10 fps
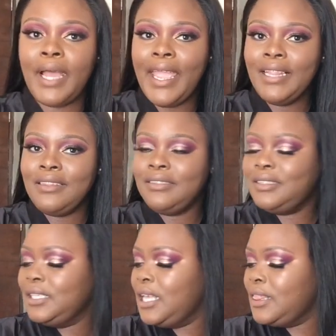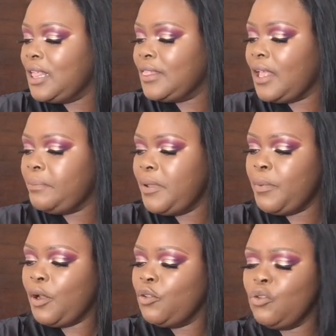I hate this same thing that
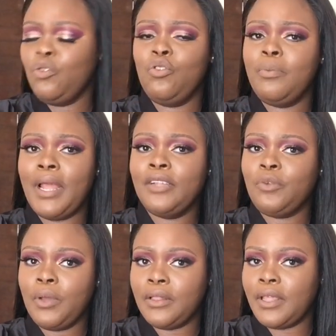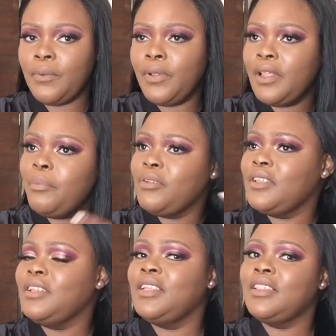people on YouTube like doing when they're
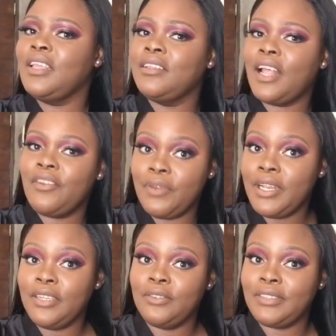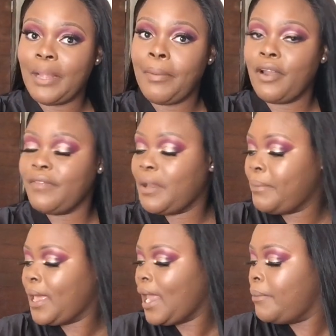presenting things. I really need to snap out of
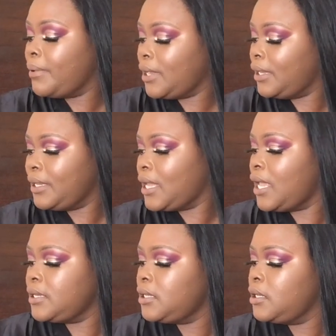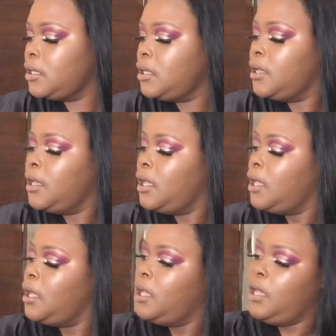that bad habit in the time.
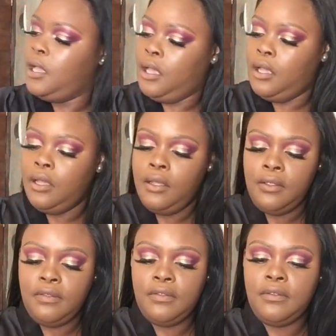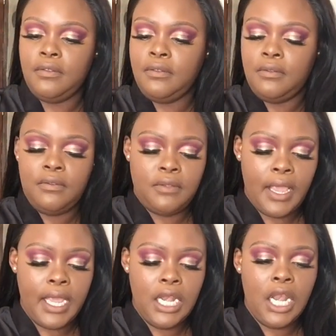
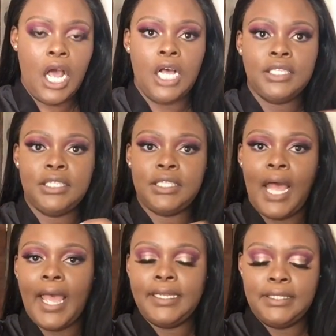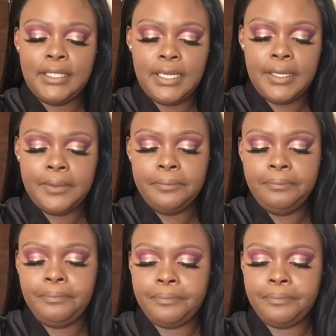Second last item